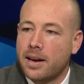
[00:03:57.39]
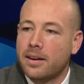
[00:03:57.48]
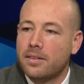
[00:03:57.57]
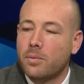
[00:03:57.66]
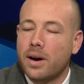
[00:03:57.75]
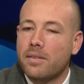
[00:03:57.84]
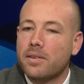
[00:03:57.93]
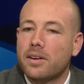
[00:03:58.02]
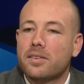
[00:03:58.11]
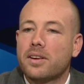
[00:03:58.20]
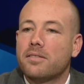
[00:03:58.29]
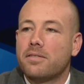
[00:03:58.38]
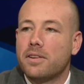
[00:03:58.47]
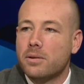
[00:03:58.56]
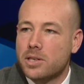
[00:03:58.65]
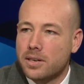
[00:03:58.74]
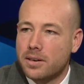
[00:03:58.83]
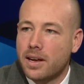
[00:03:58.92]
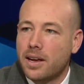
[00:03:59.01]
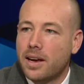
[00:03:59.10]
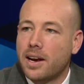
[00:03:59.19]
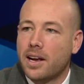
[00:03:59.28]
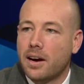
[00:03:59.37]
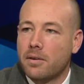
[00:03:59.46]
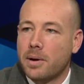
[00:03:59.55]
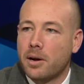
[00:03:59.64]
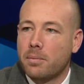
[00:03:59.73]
And it's whenever there's confusion in a governmental